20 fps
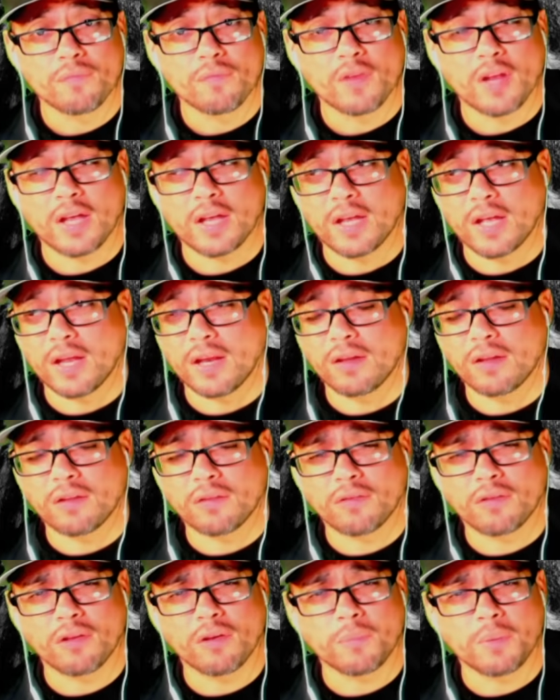again, there's
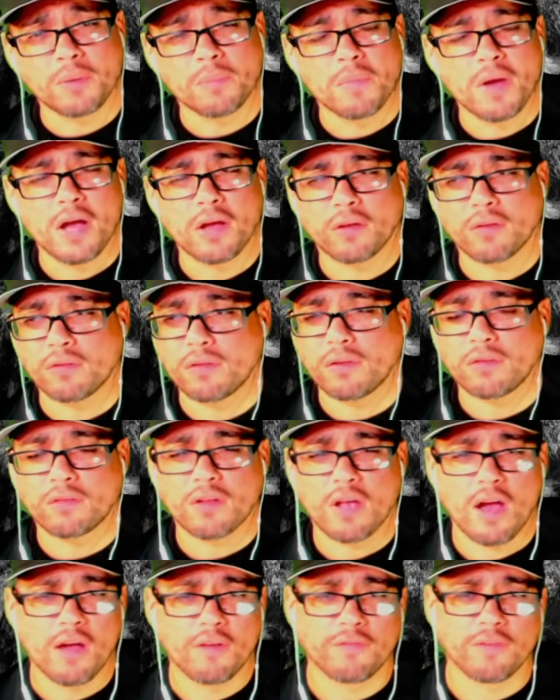gonna be mockers and
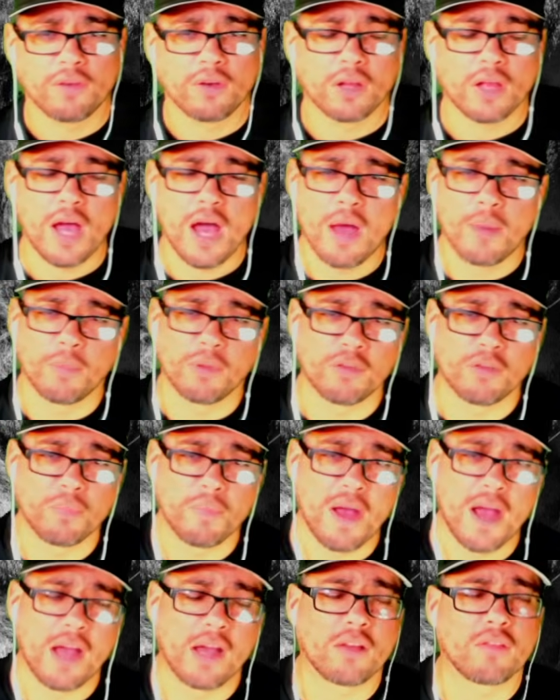scoffers in the comments
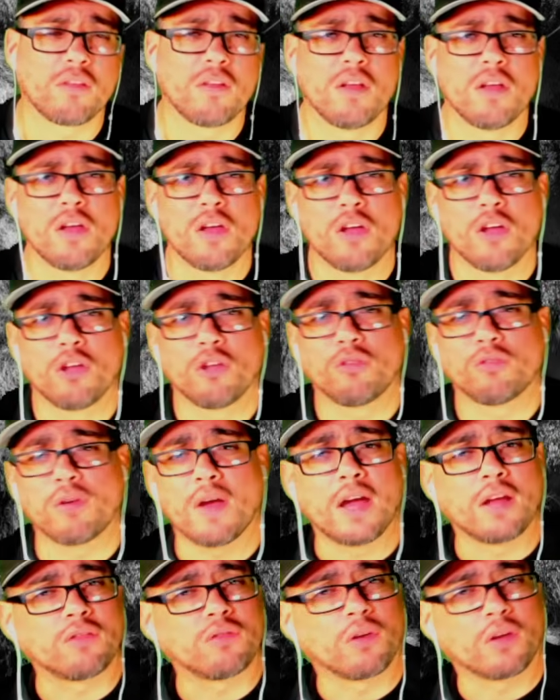box.
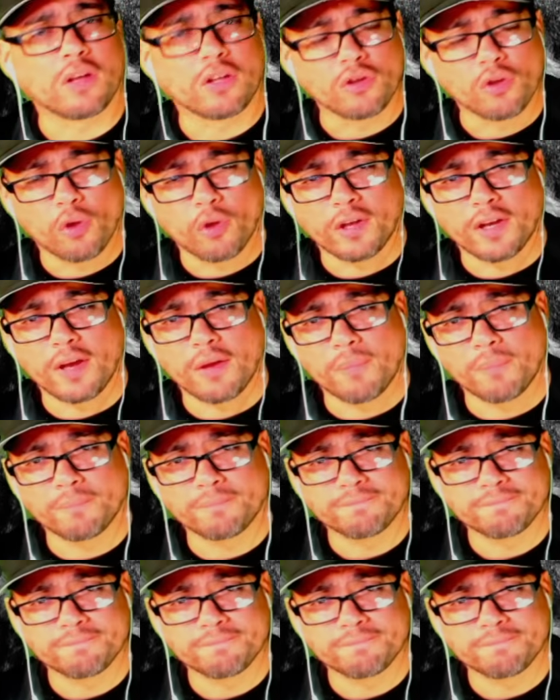Try to ignore them.